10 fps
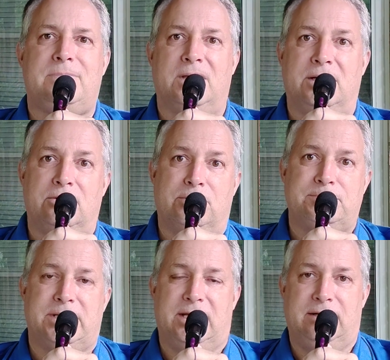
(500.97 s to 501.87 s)
I can go up
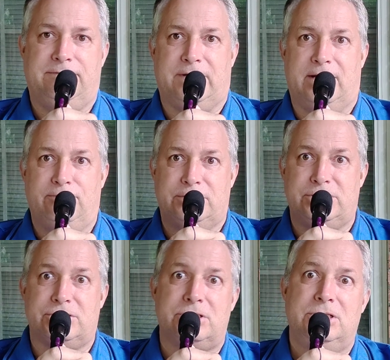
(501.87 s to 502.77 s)
to 85, which
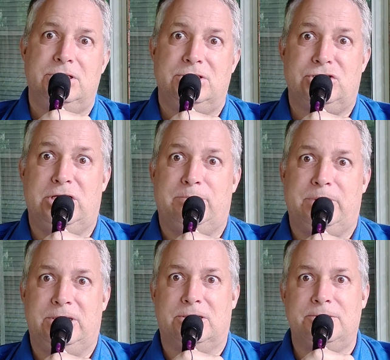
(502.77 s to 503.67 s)
is cheap
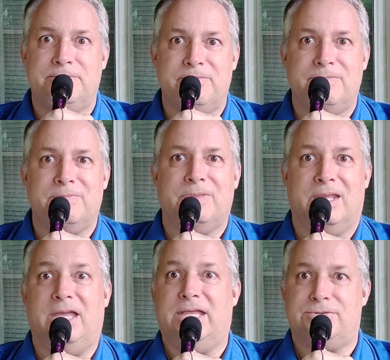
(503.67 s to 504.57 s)
here,
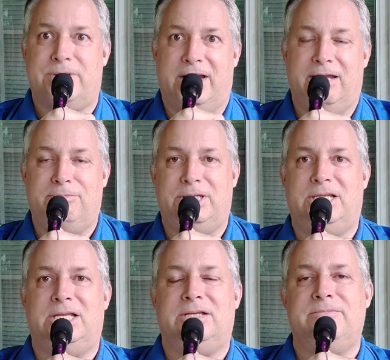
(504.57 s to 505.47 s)
and that's what I have been
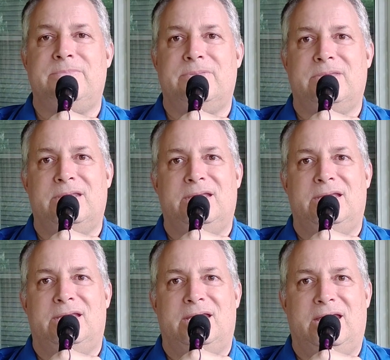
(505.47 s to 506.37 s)
eating.
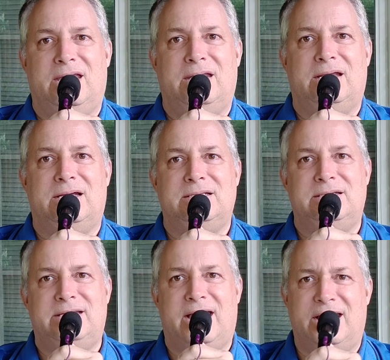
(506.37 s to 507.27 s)
And
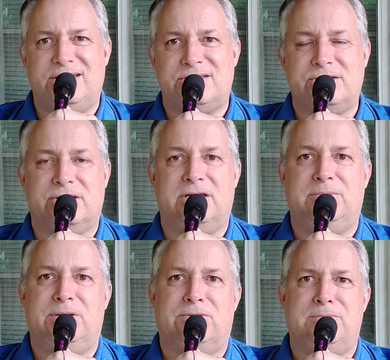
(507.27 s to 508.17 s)
Dad is still getting
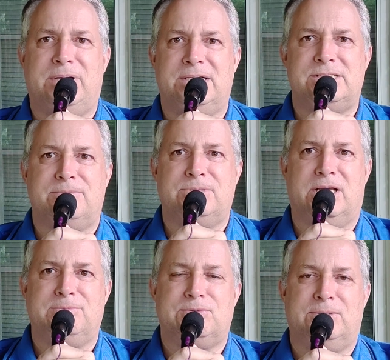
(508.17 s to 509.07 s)
me ribeye
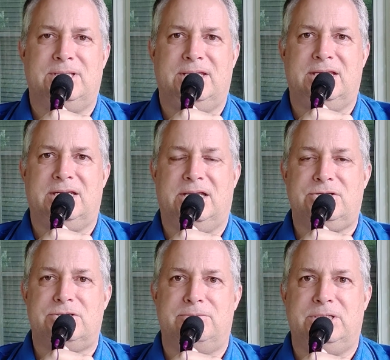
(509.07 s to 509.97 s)
sometimes when they get
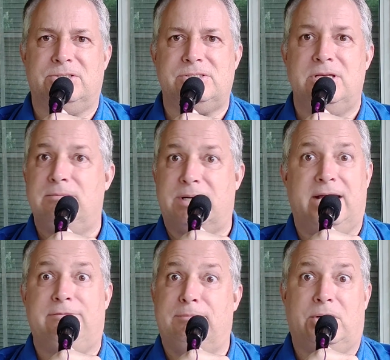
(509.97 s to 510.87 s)
extra meals, but I
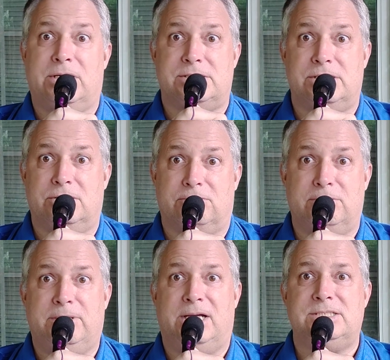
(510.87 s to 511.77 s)
haven't bought a single
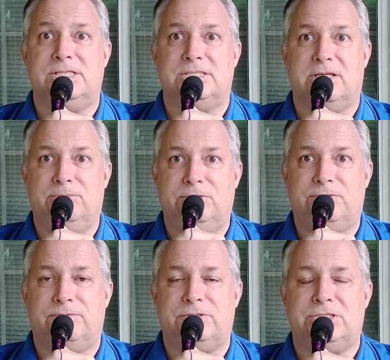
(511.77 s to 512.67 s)
ribeye since I
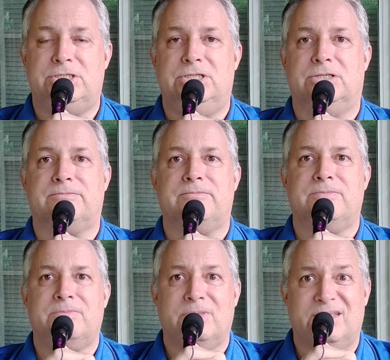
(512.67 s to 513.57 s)
moved to Virginia.
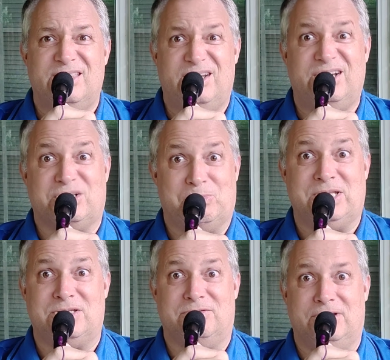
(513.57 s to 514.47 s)
They're
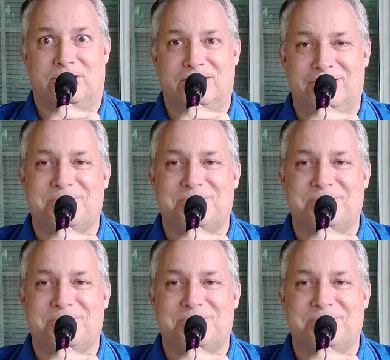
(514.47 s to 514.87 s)
expensive here.